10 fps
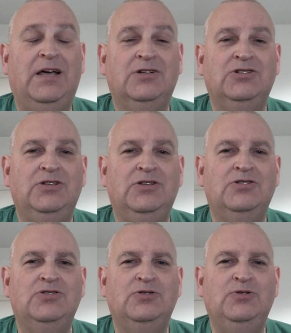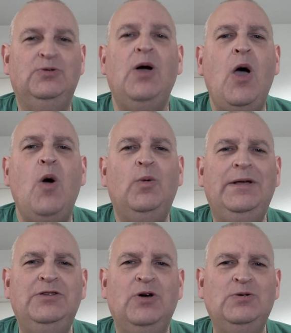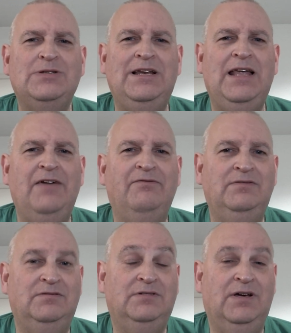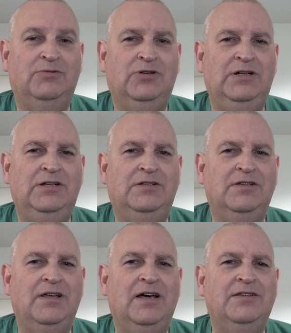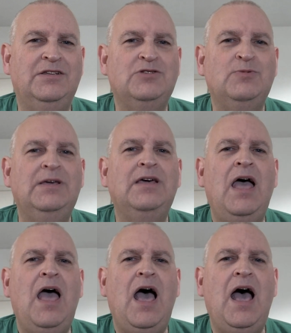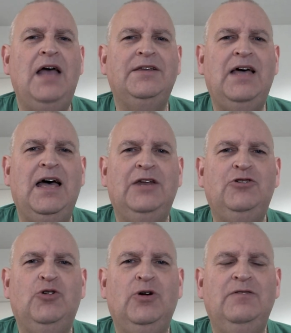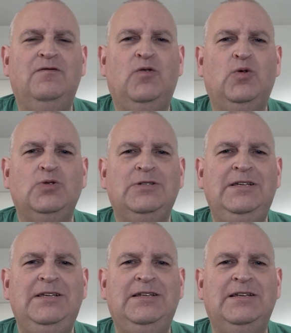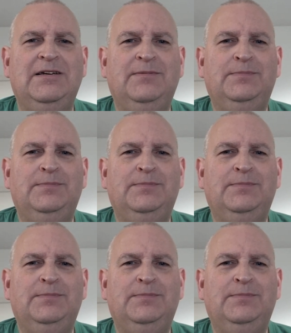Actually, there's two. Windows 11, upgraded to that this week, and Android 14.